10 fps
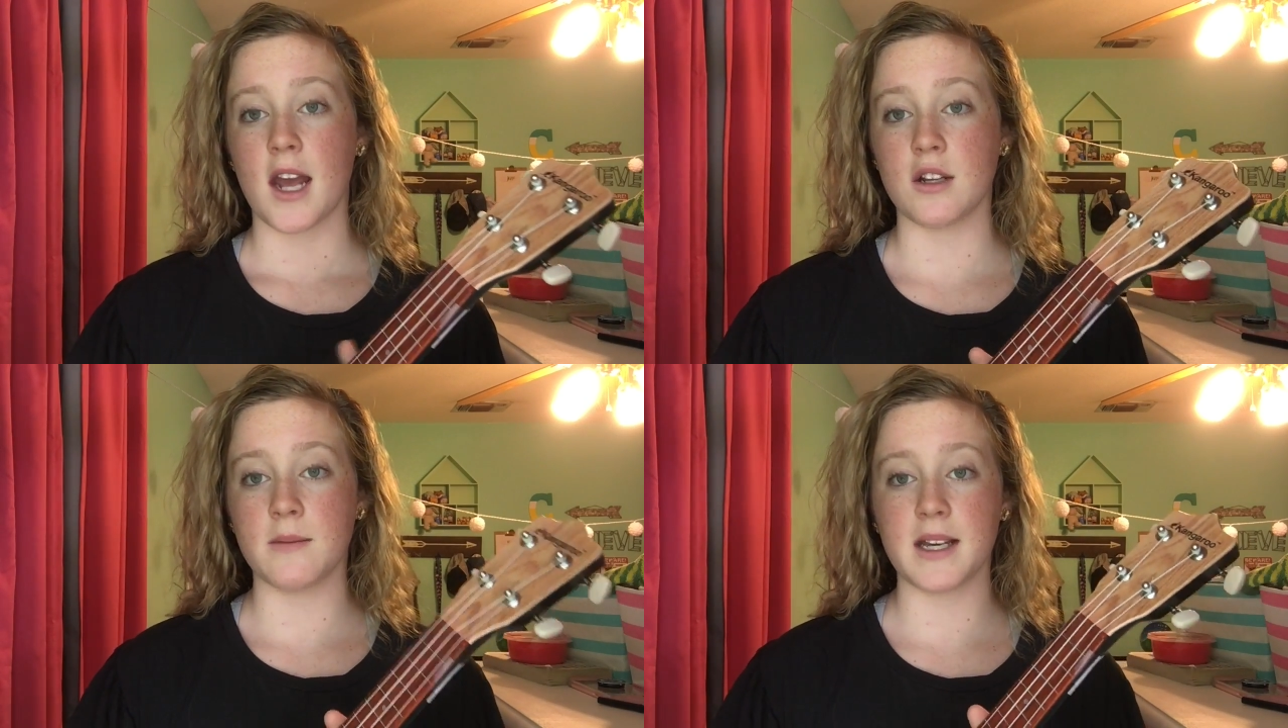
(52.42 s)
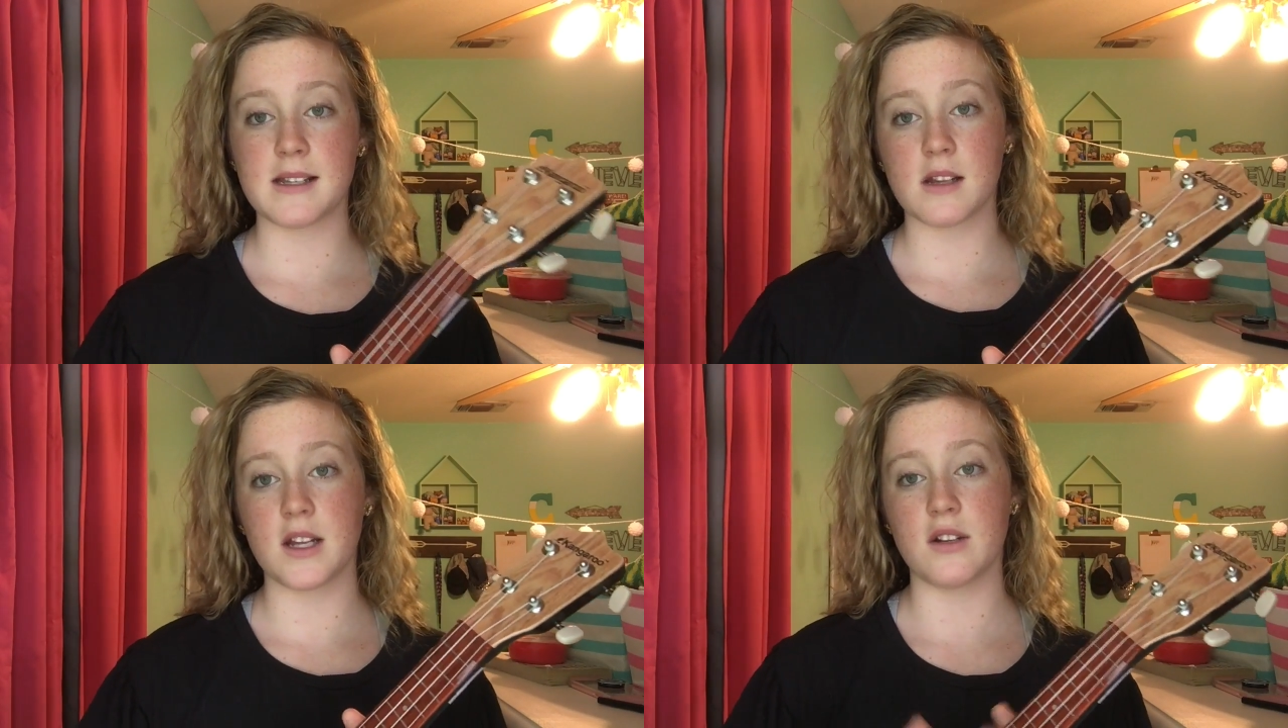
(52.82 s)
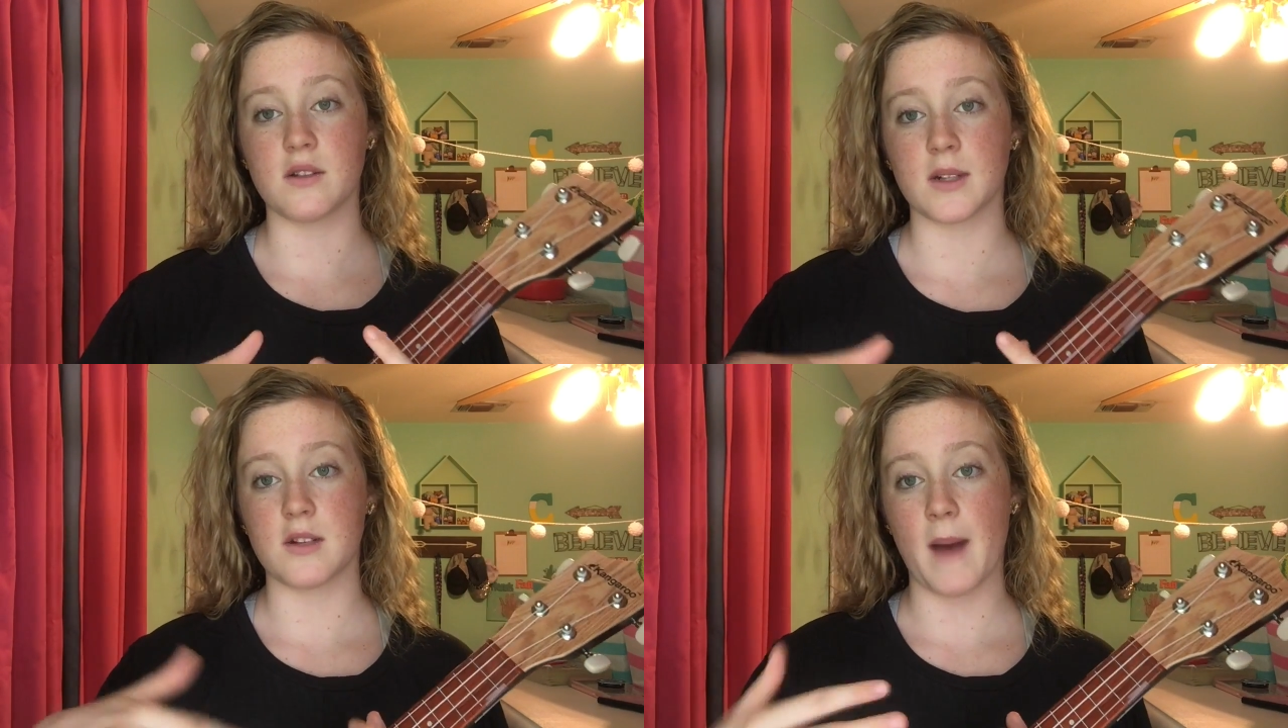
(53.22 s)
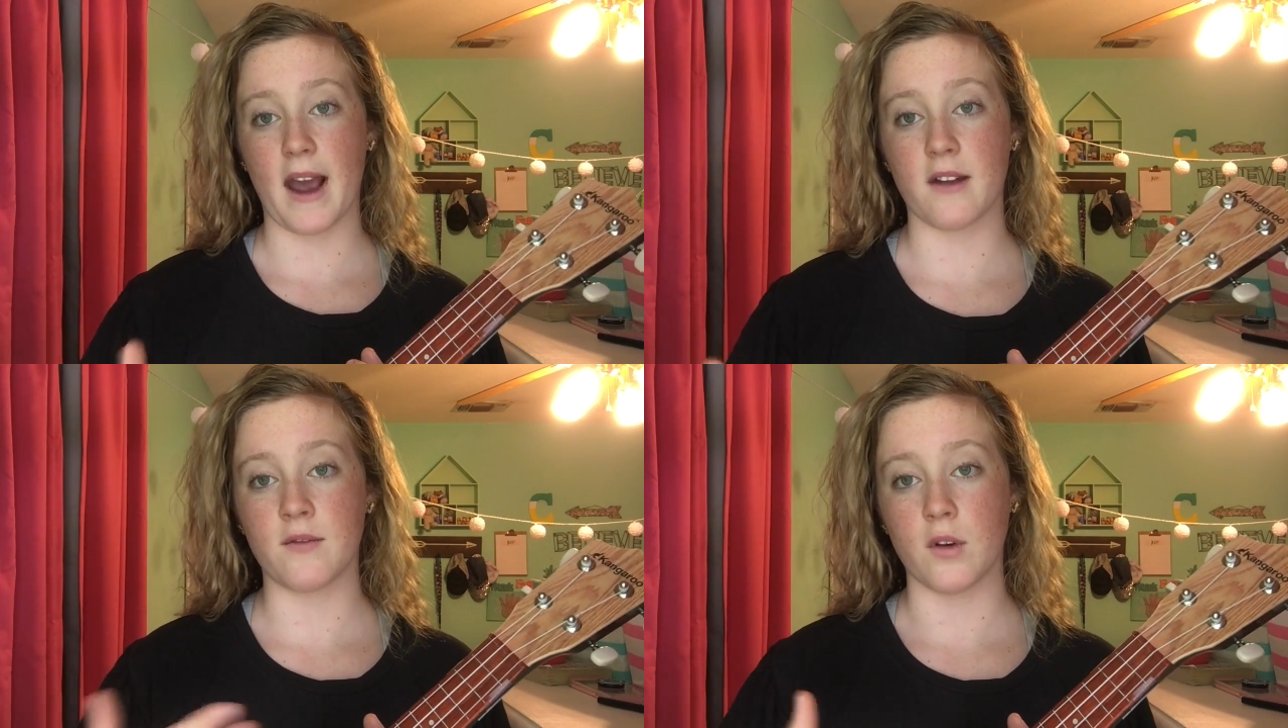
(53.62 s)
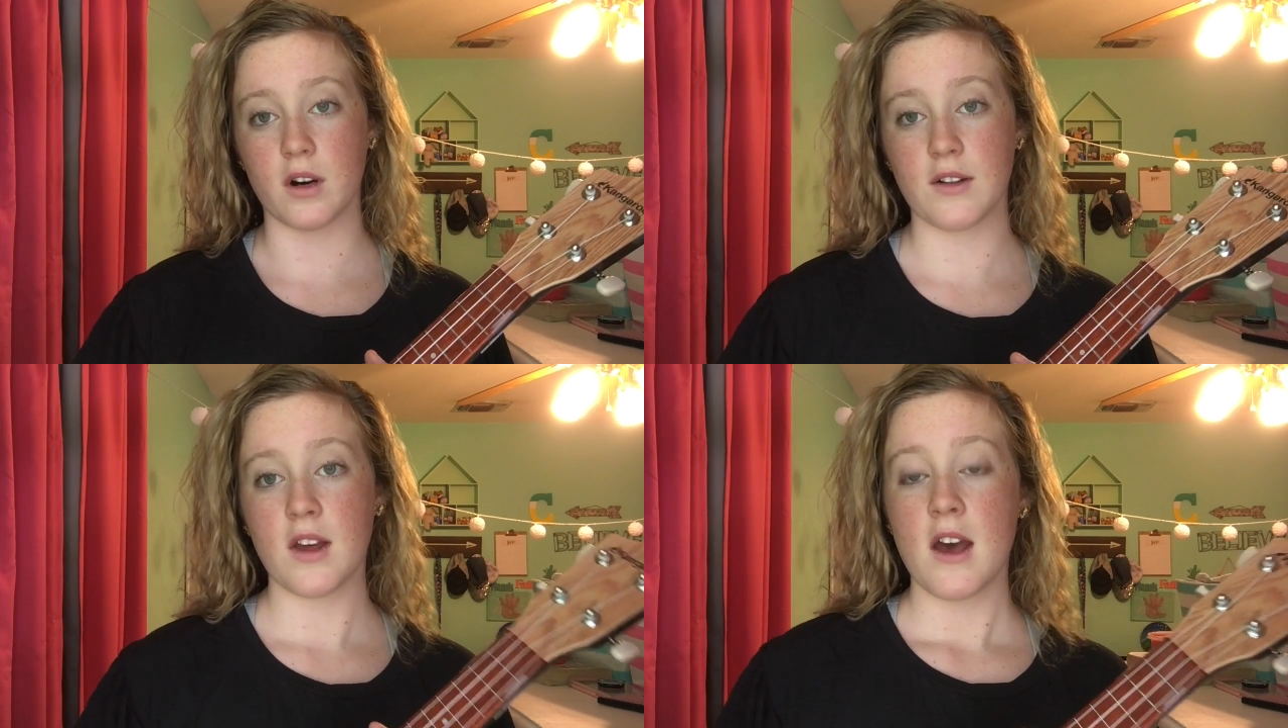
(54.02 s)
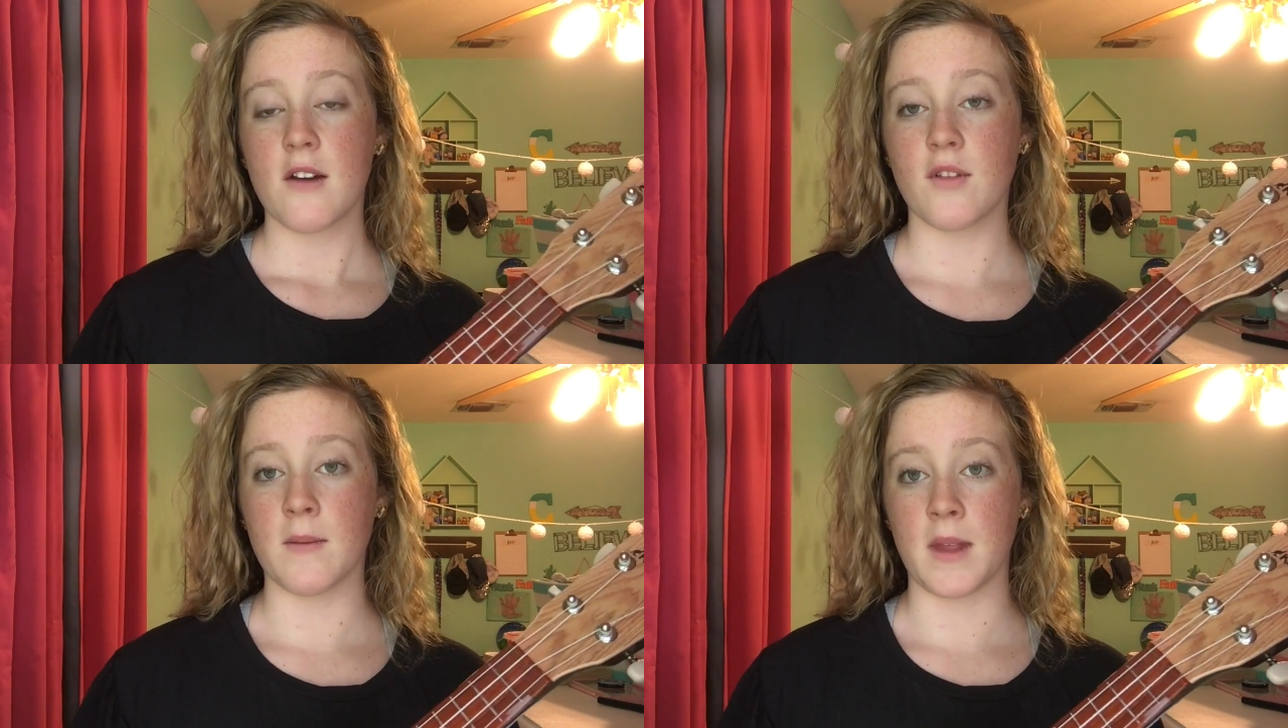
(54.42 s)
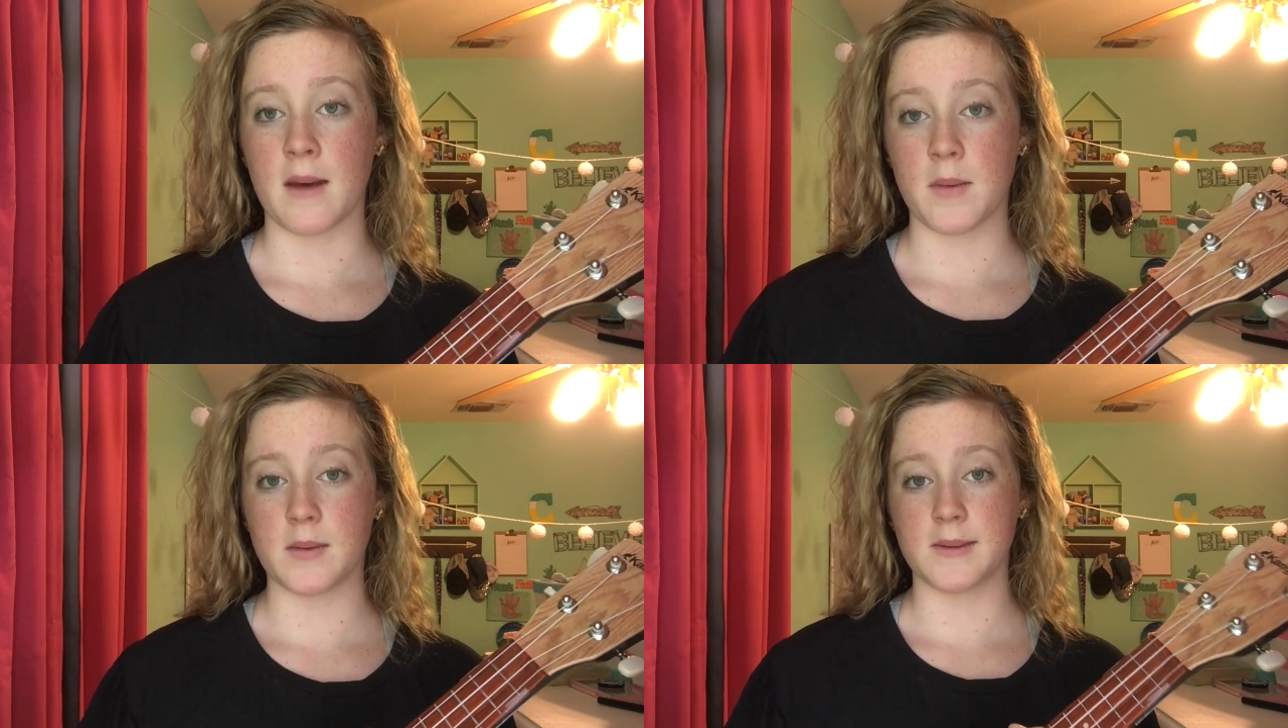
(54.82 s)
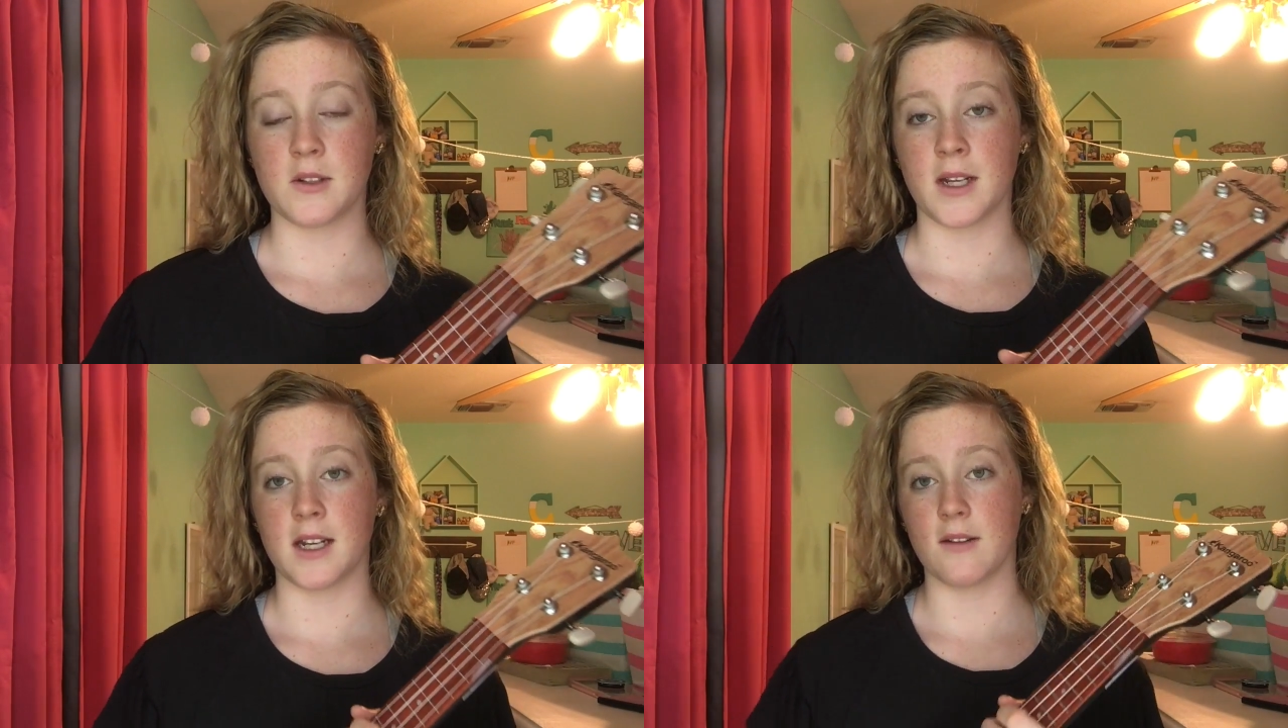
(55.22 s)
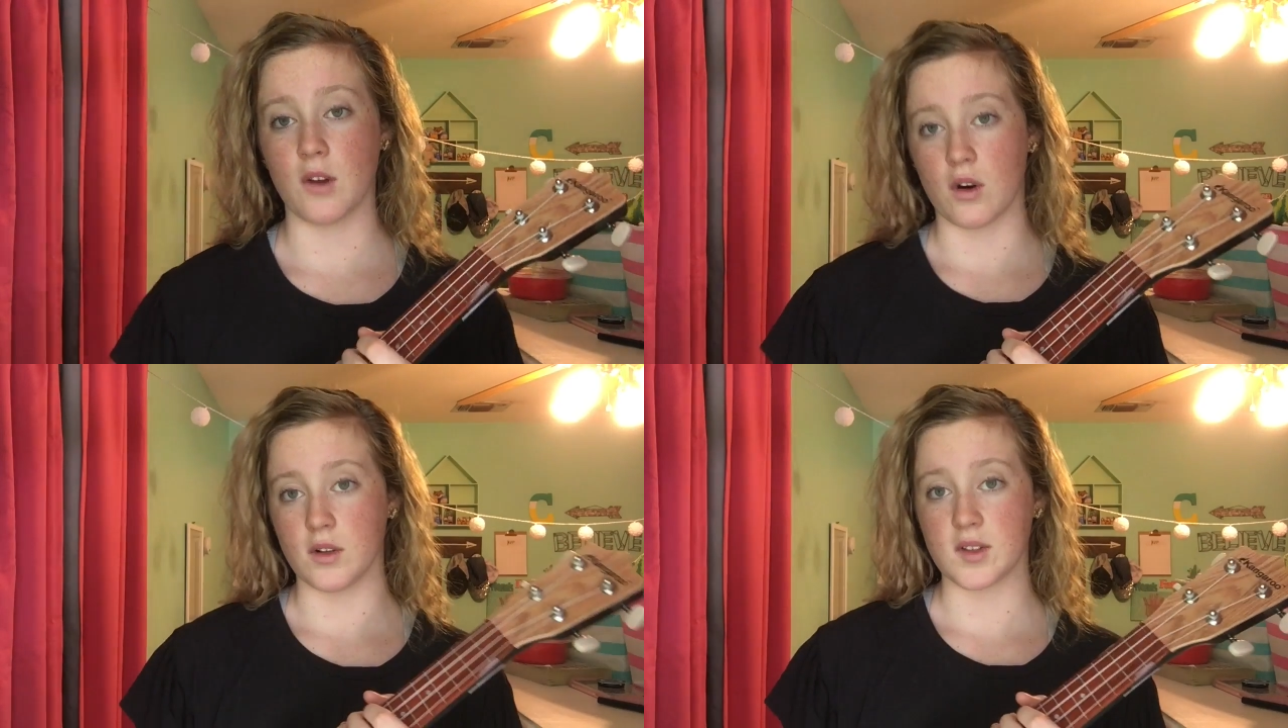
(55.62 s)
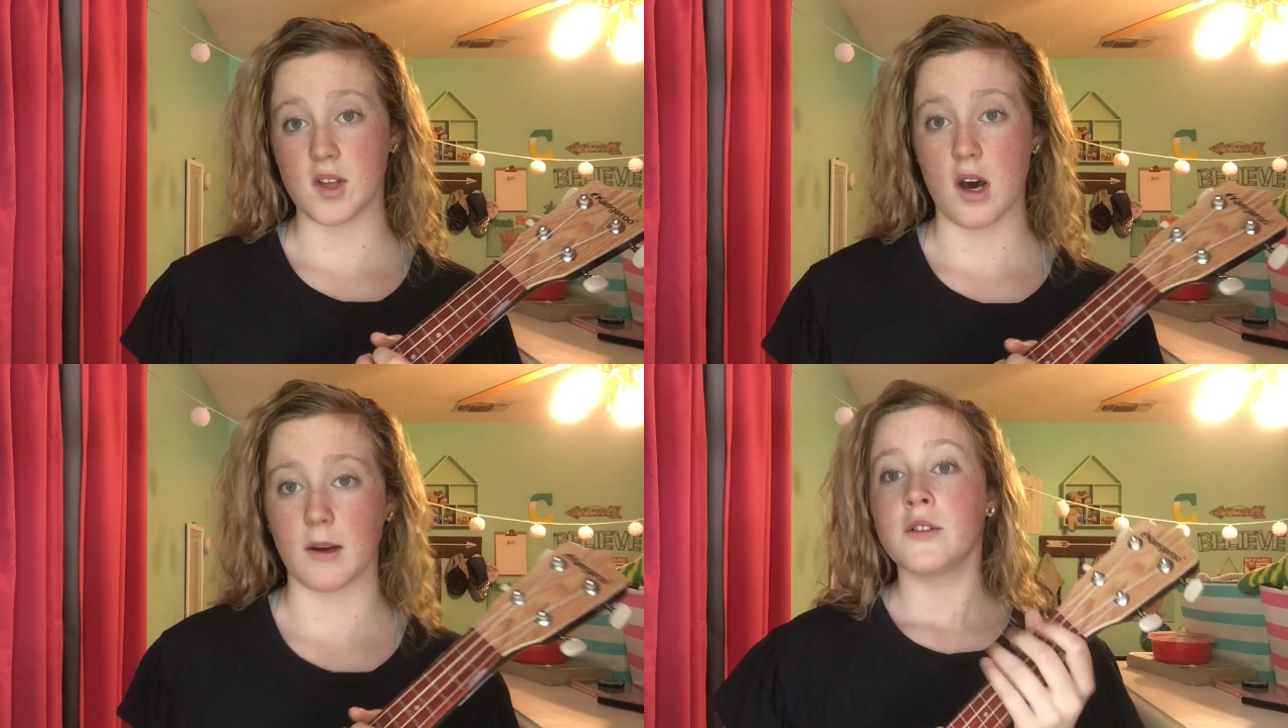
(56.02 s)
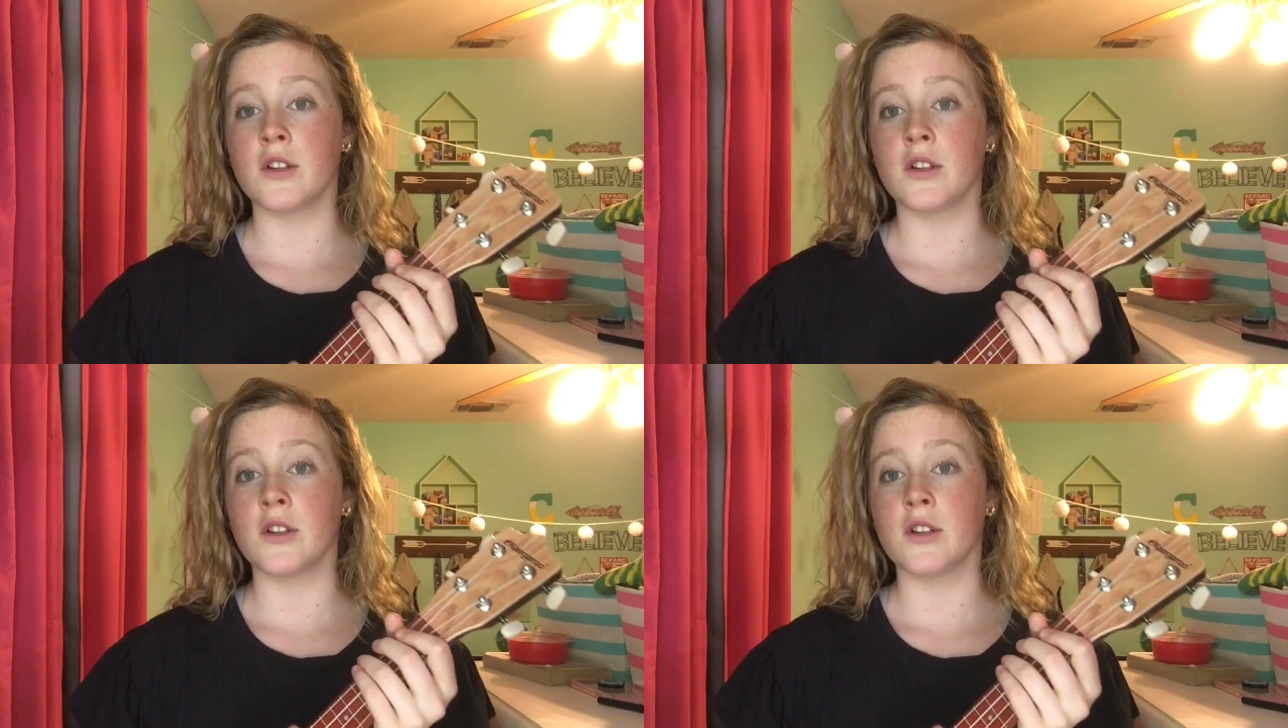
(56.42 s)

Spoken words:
and you basically just switch back and forth from them between the whole song.